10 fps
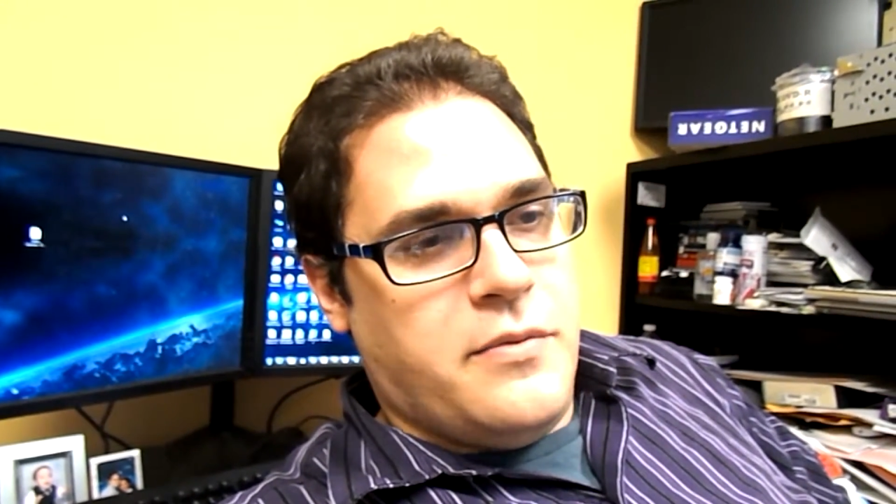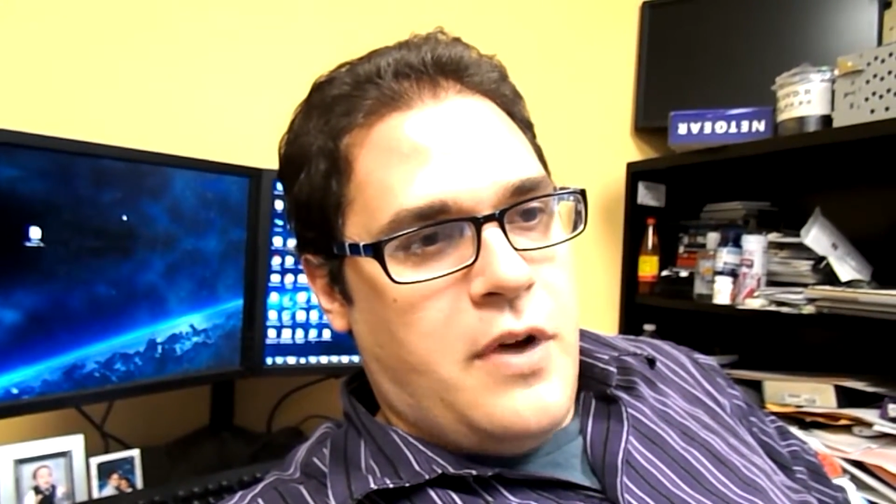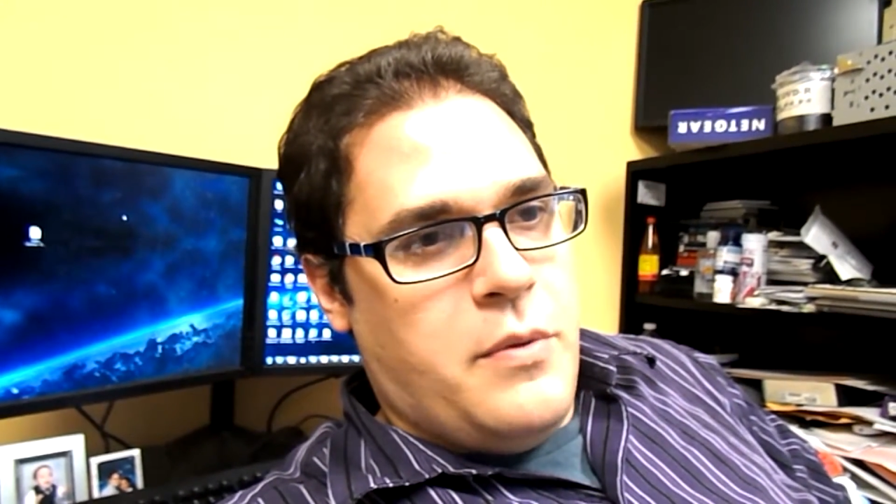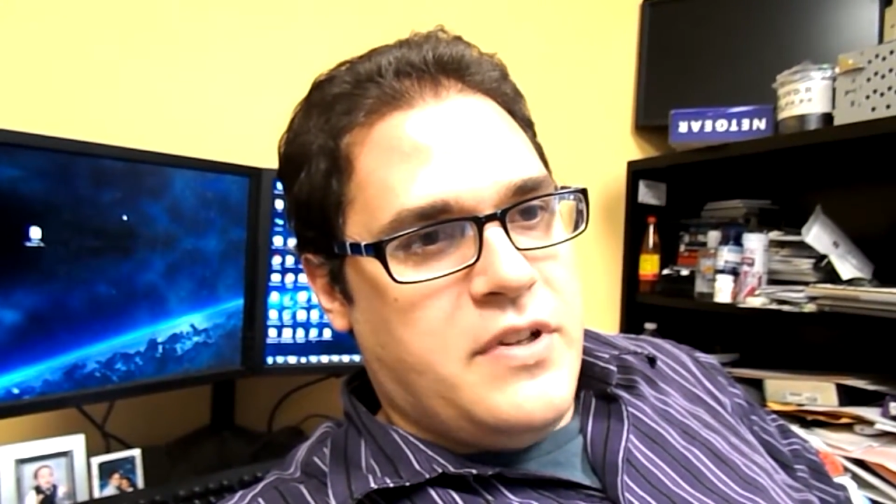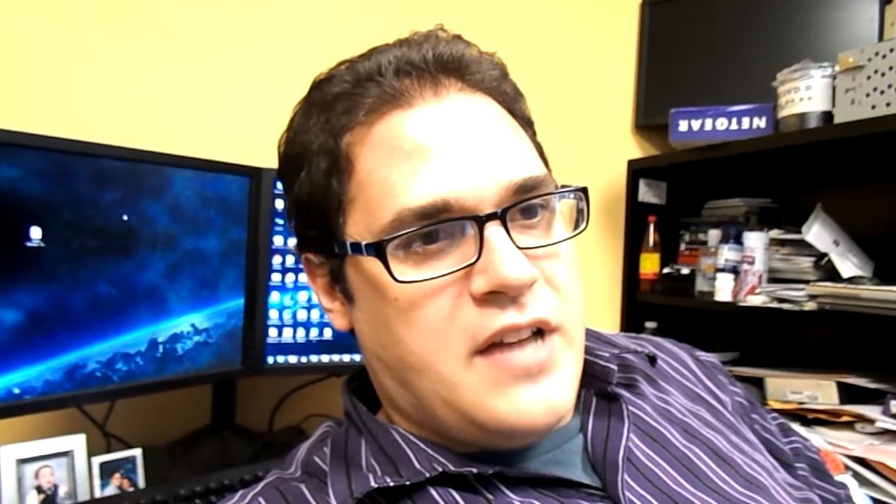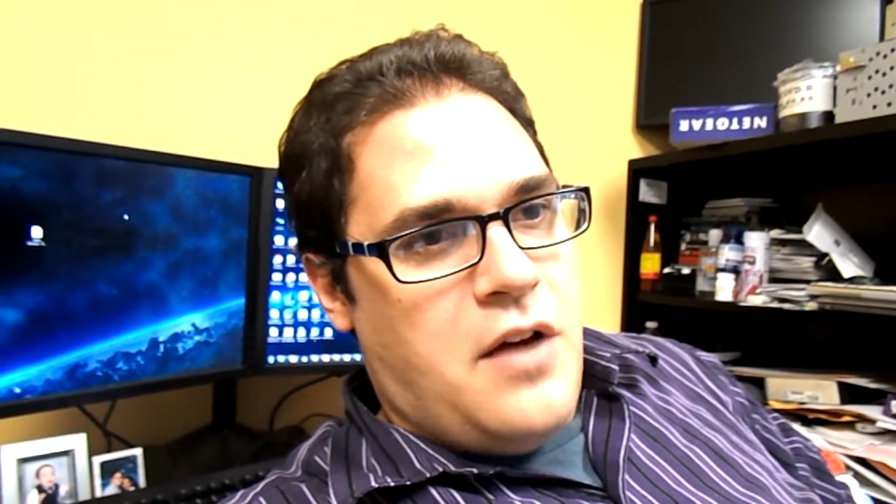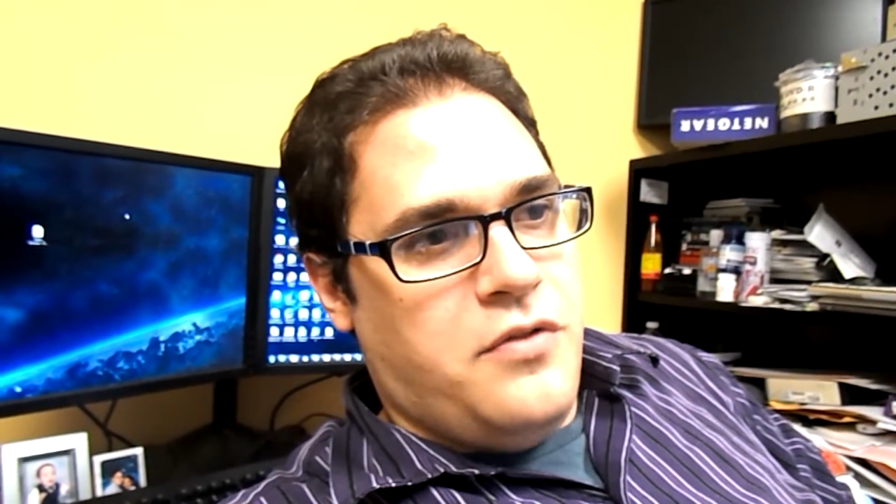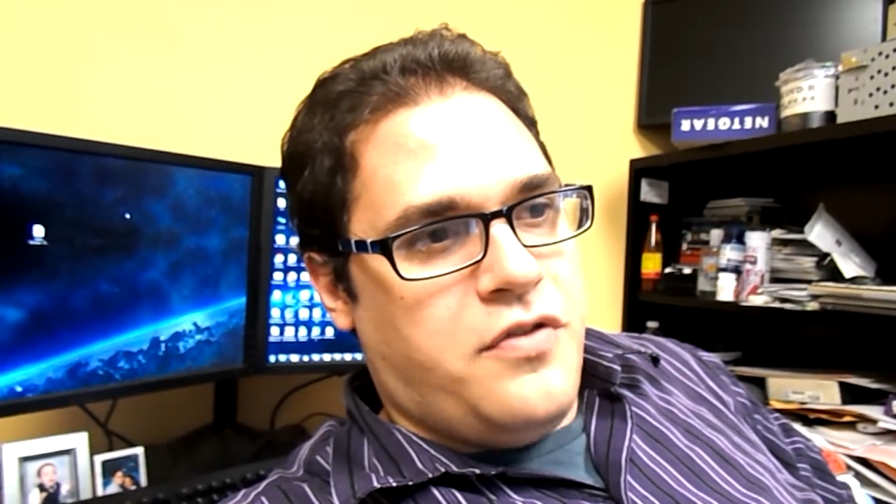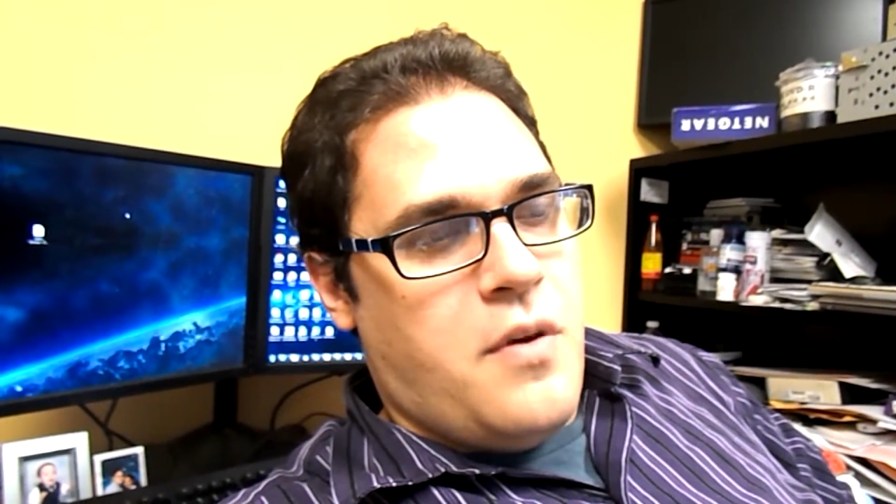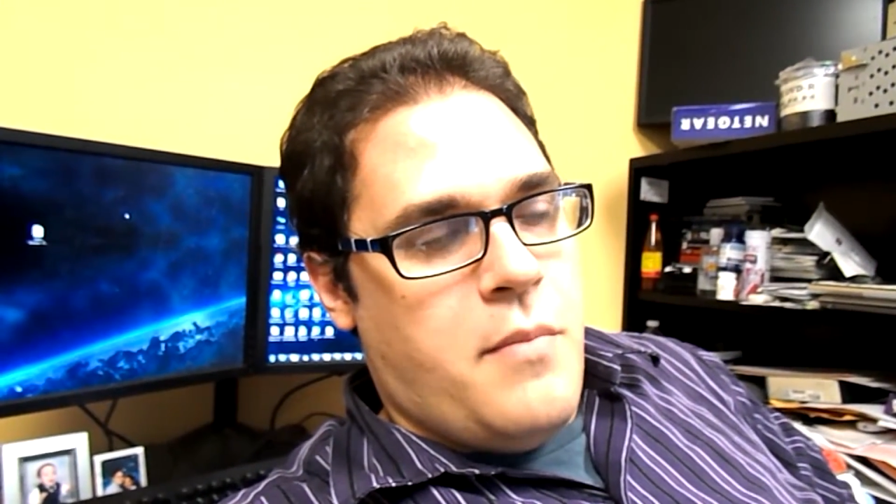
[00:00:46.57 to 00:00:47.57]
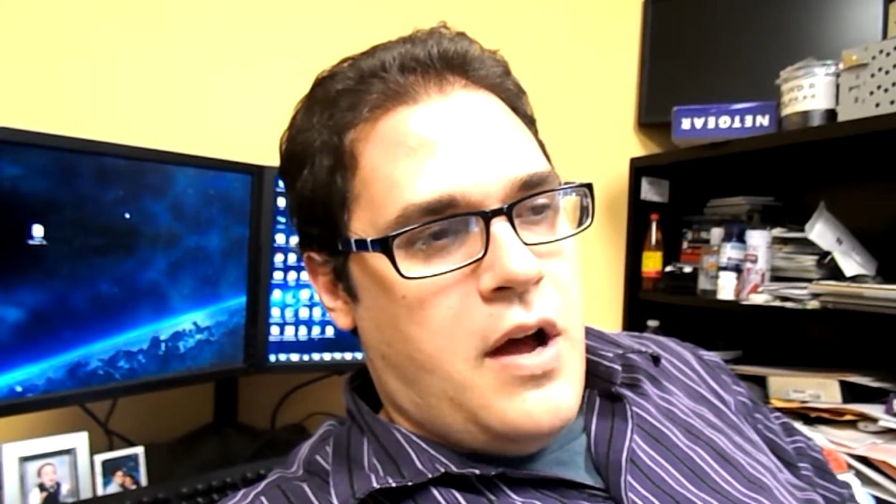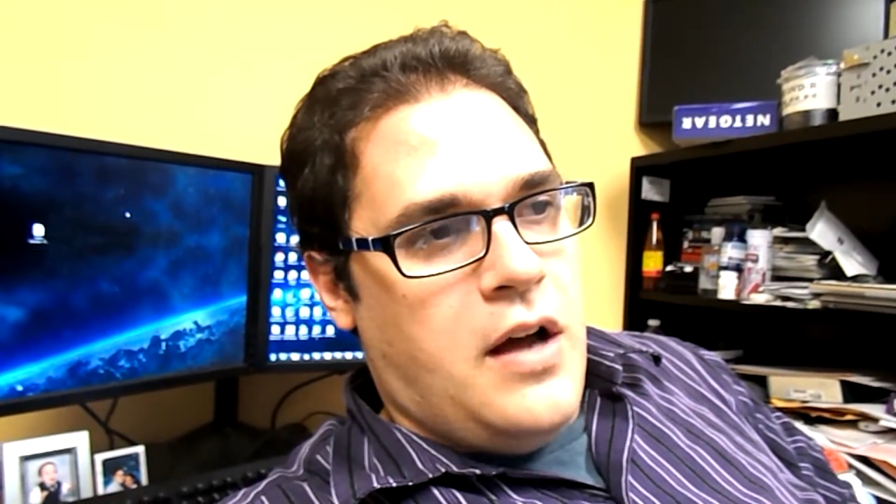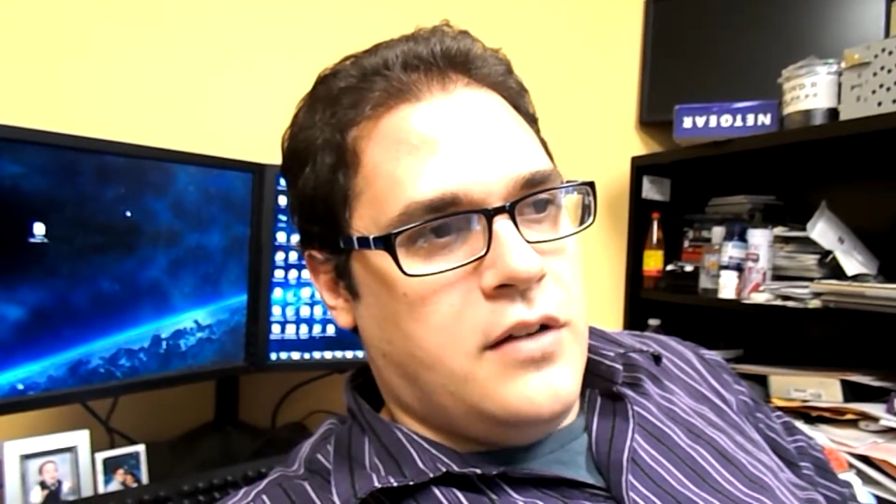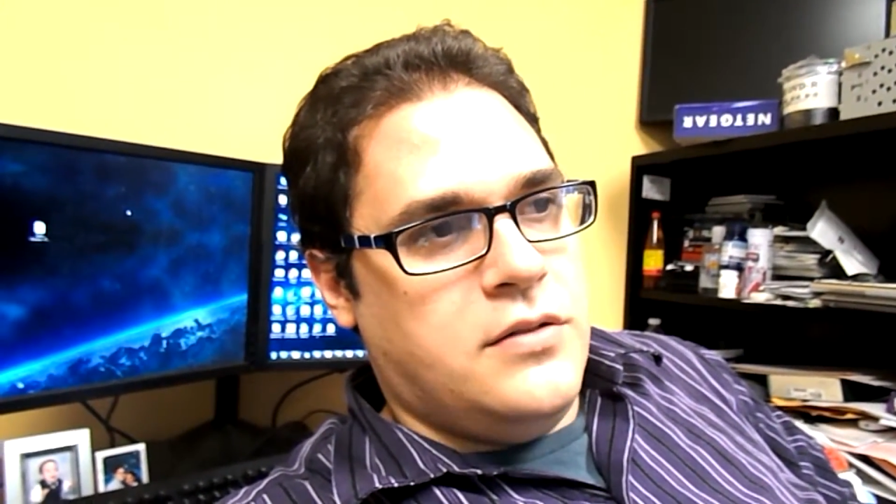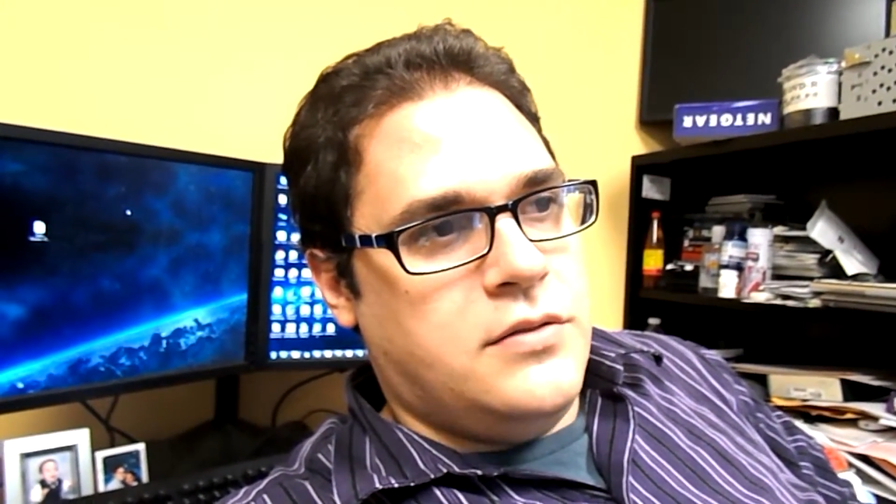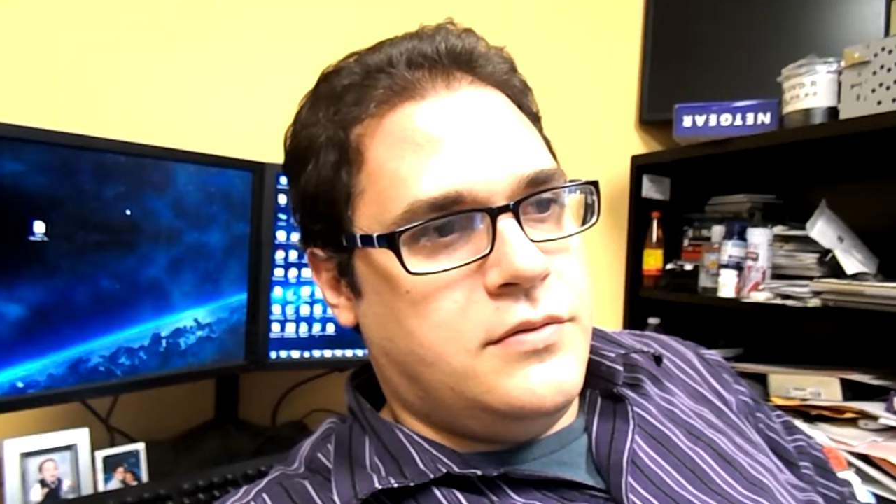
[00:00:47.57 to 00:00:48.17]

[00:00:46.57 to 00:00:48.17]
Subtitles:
I went down from a